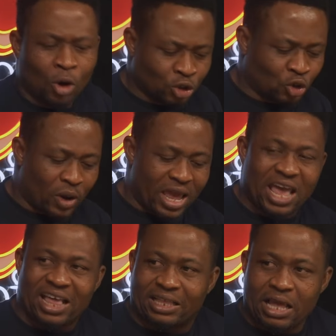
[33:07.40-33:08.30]
So
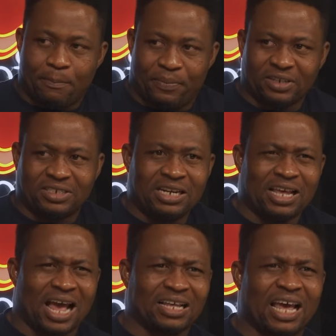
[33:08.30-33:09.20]
a person
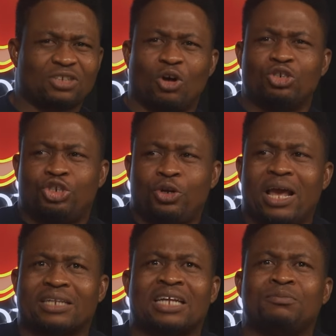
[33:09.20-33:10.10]
can get unduly
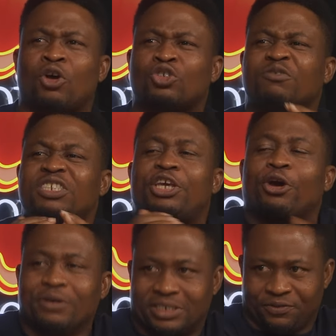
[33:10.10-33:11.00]
attached because of
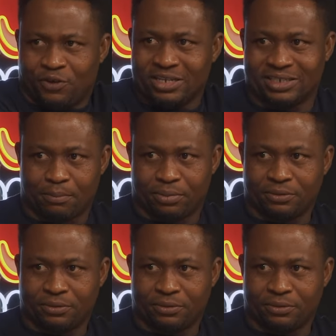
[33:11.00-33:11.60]
security, for example.